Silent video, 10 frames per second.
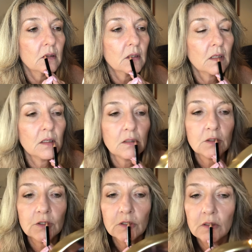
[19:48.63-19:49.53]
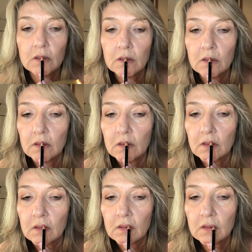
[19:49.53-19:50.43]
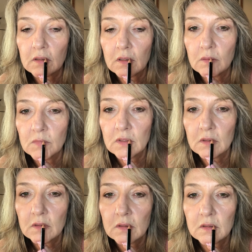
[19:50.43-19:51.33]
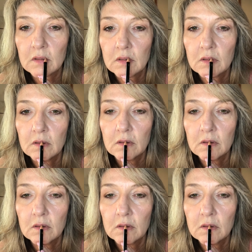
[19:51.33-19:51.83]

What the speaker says: arch. Same on this side.